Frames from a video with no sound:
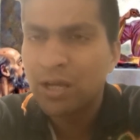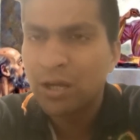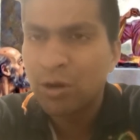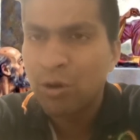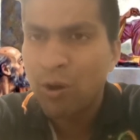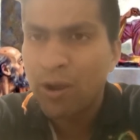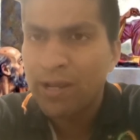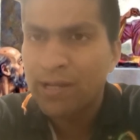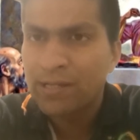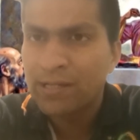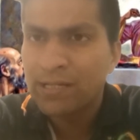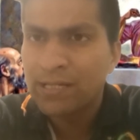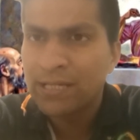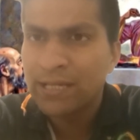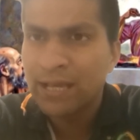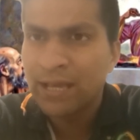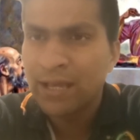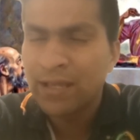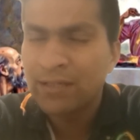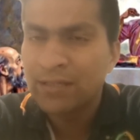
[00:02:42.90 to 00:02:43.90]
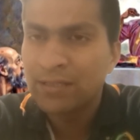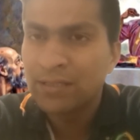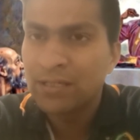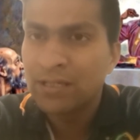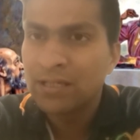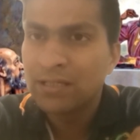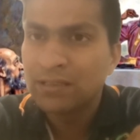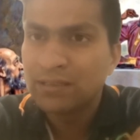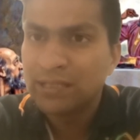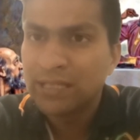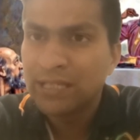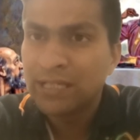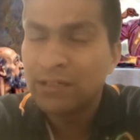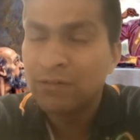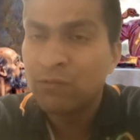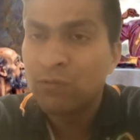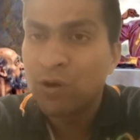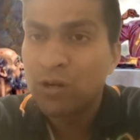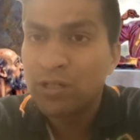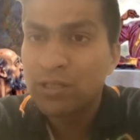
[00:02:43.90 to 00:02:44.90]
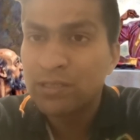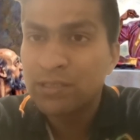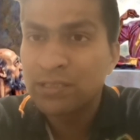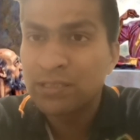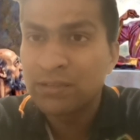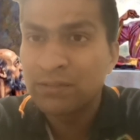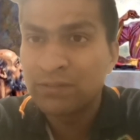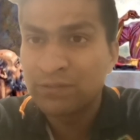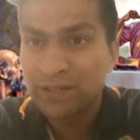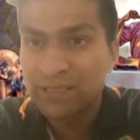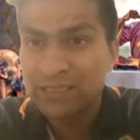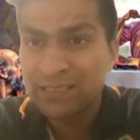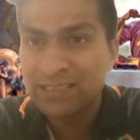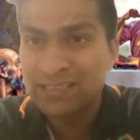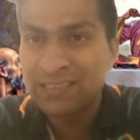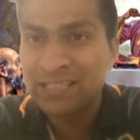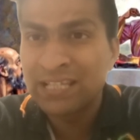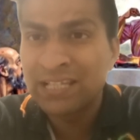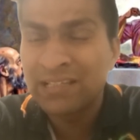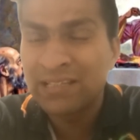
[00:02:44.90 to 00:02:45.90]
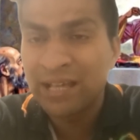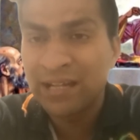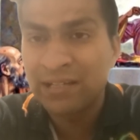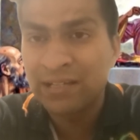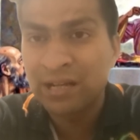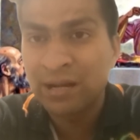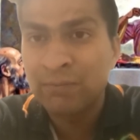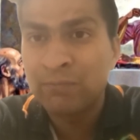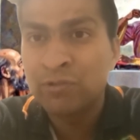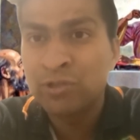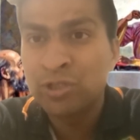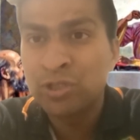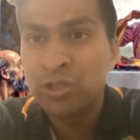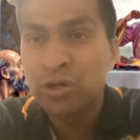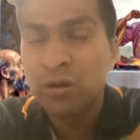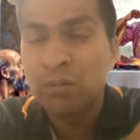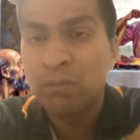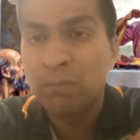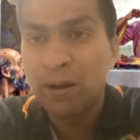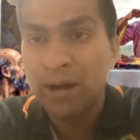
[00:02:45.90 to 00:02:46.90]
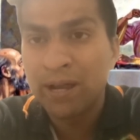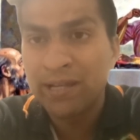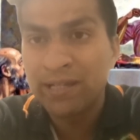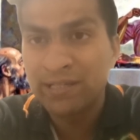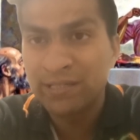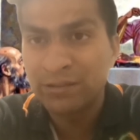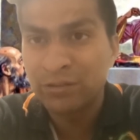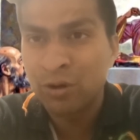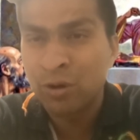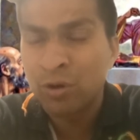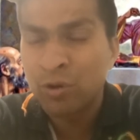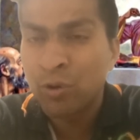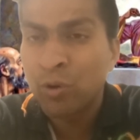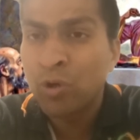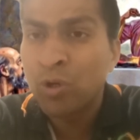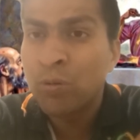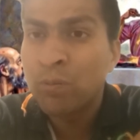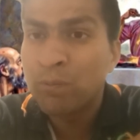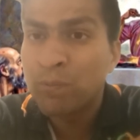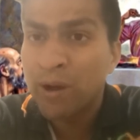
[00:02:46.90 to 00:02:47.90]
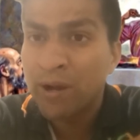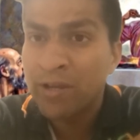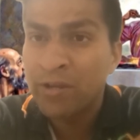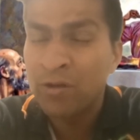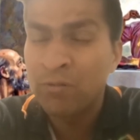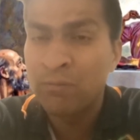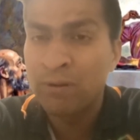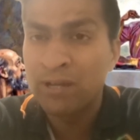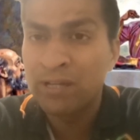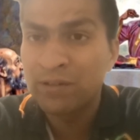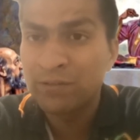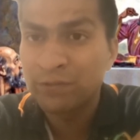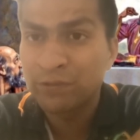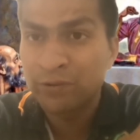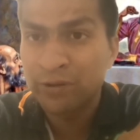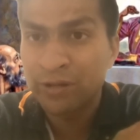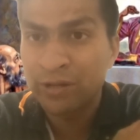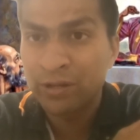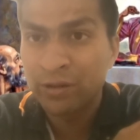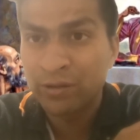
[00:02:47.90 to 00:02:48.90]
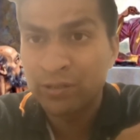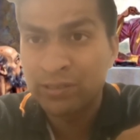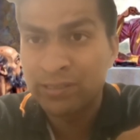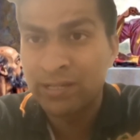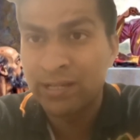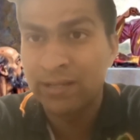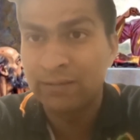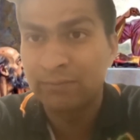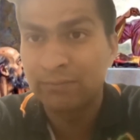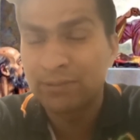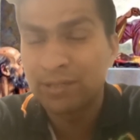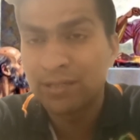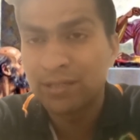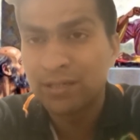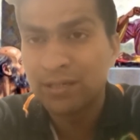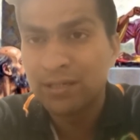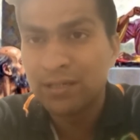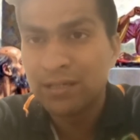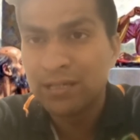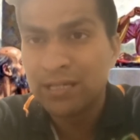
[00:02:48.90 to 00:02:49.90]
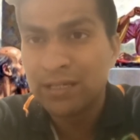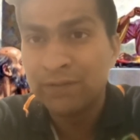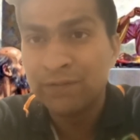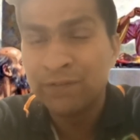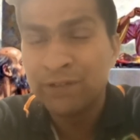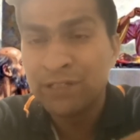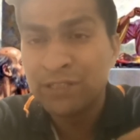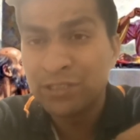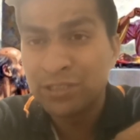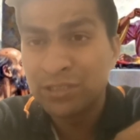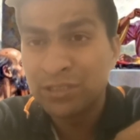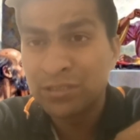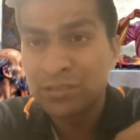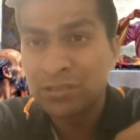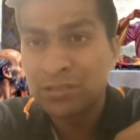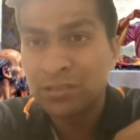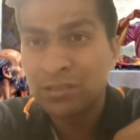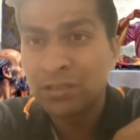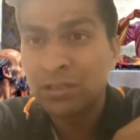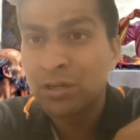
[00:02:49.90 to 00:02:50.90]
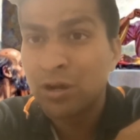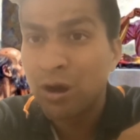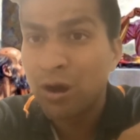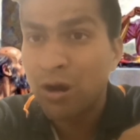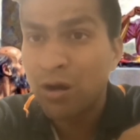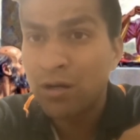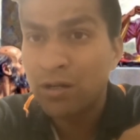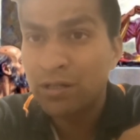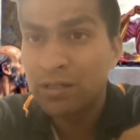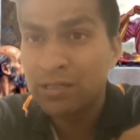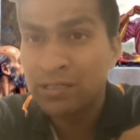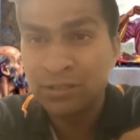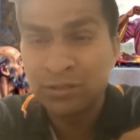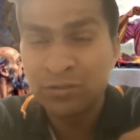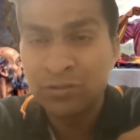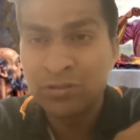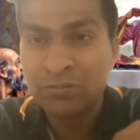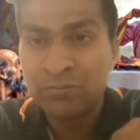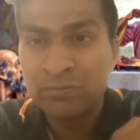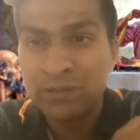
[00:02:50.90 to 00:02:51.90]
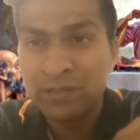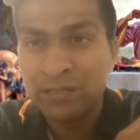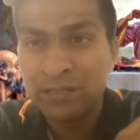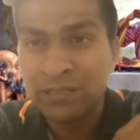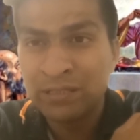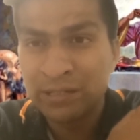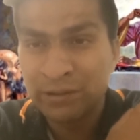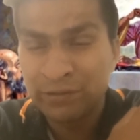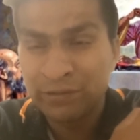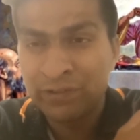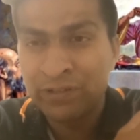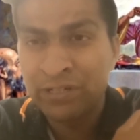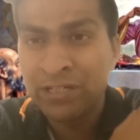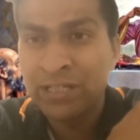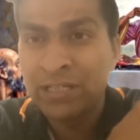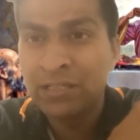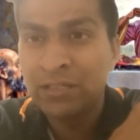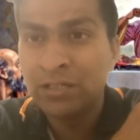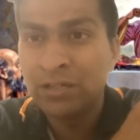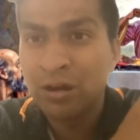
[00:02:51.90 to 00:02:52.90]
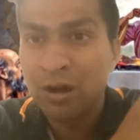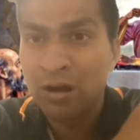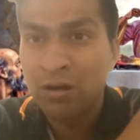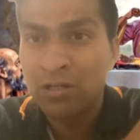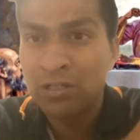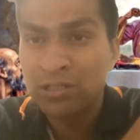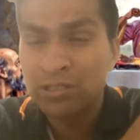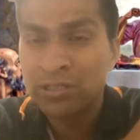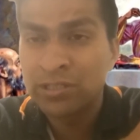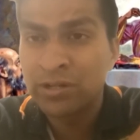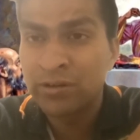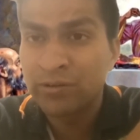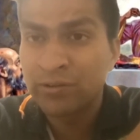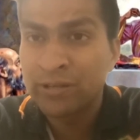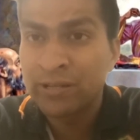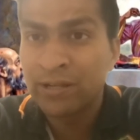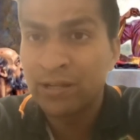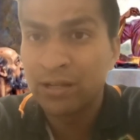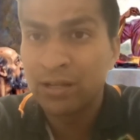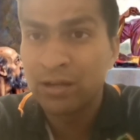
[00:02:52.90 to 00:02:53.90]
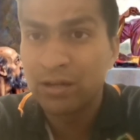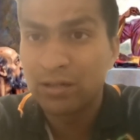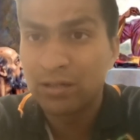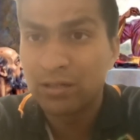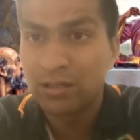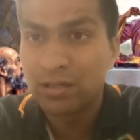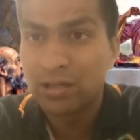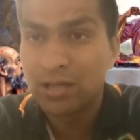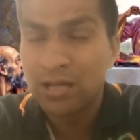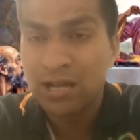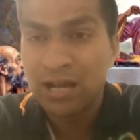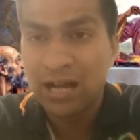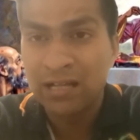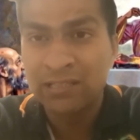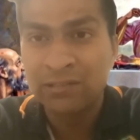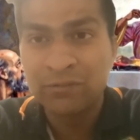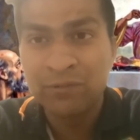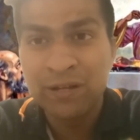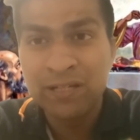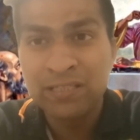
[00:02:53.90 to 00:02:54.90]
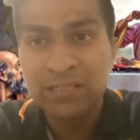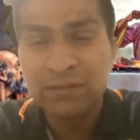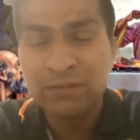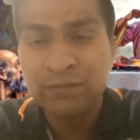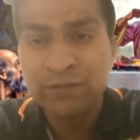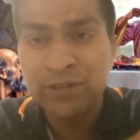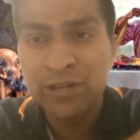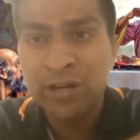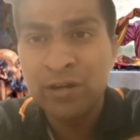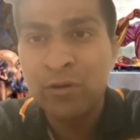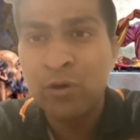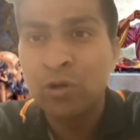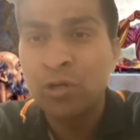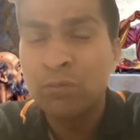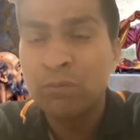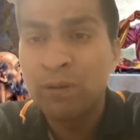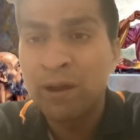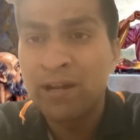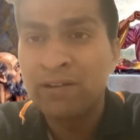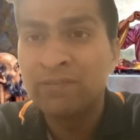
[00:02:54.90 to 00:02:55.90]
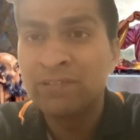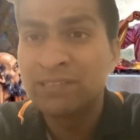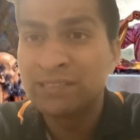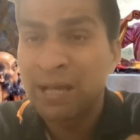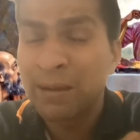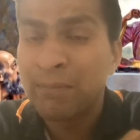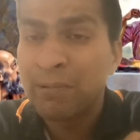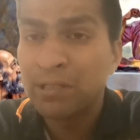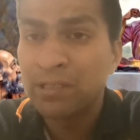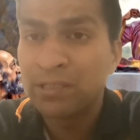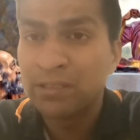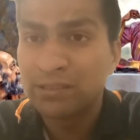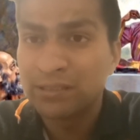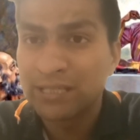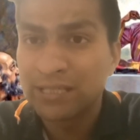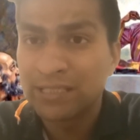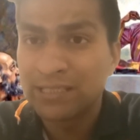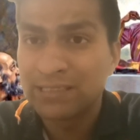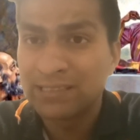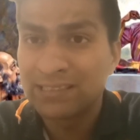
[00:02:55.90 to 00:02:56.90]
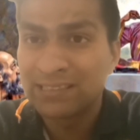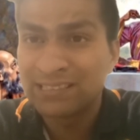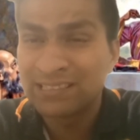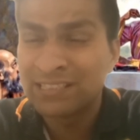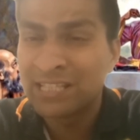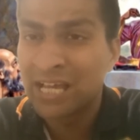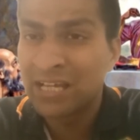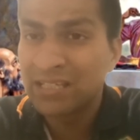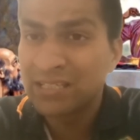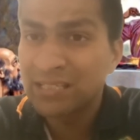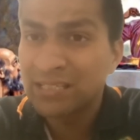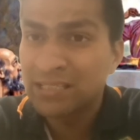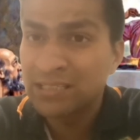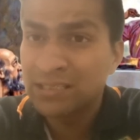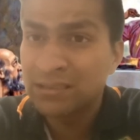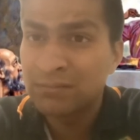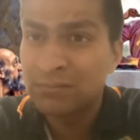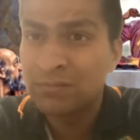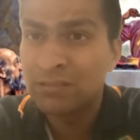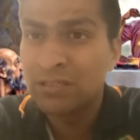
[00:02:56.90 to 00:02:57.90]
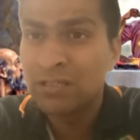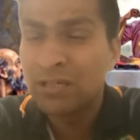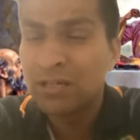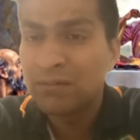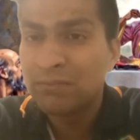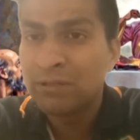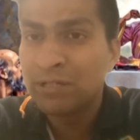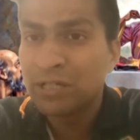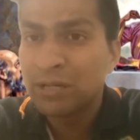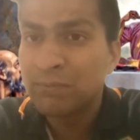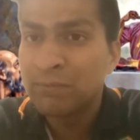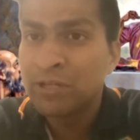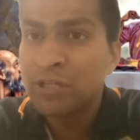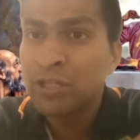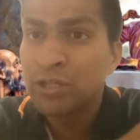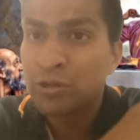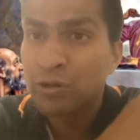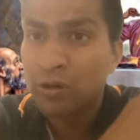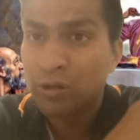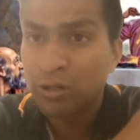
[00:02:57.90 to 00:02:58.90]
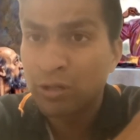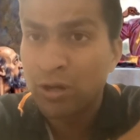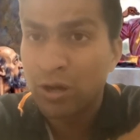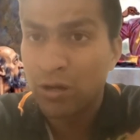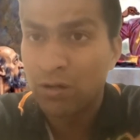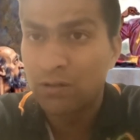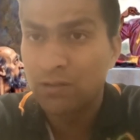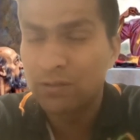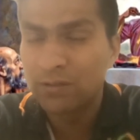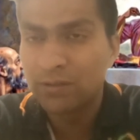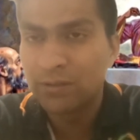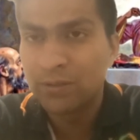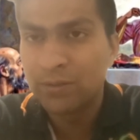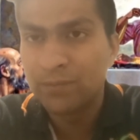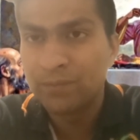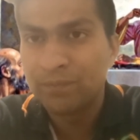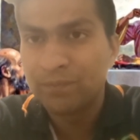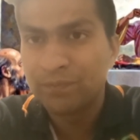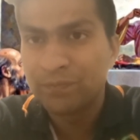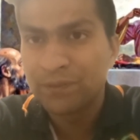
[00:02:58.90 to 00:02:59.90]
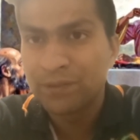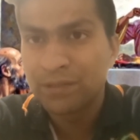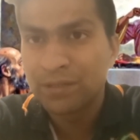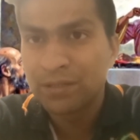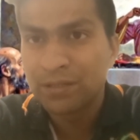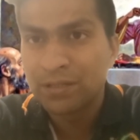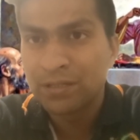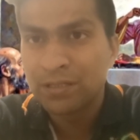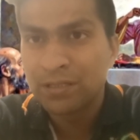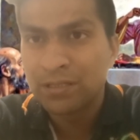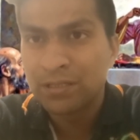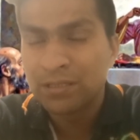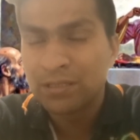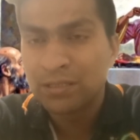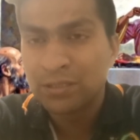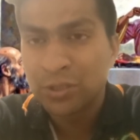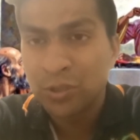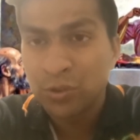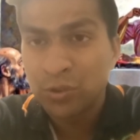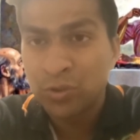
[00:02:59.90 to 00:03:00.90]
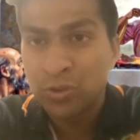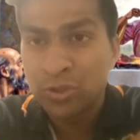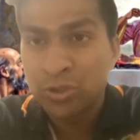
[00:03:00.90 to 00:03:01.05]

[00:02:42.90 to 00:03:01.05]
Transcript: quietly and think what is the first thing that come to your mind or occupy your mind for a long time. If it's God, it could be definitely God is your real Lord. Otherwise, if you are occupied with some other things, that is becoming your God. So